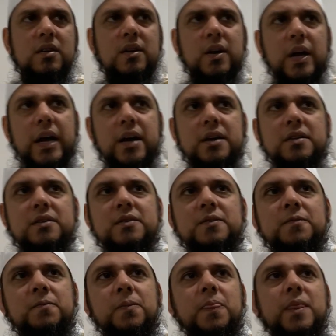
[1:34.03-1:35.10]
And
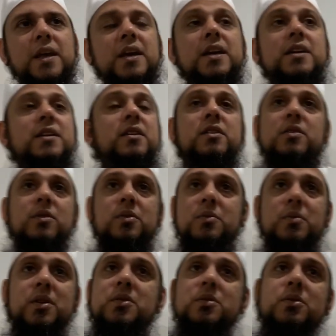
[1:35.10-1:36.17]
he didn't know
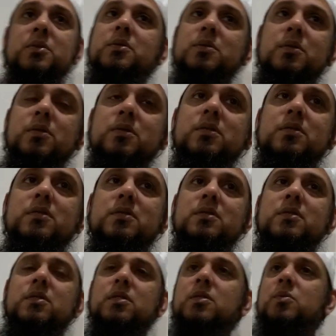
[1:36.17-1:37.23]
what to do
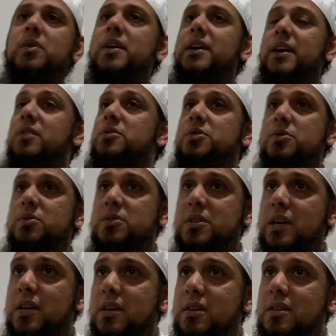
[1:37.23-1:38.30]
or what else to
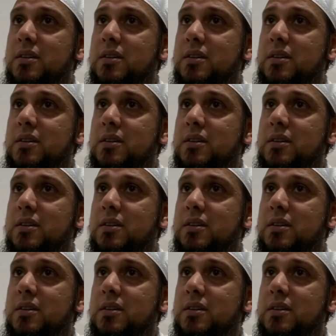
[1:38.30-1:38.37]
say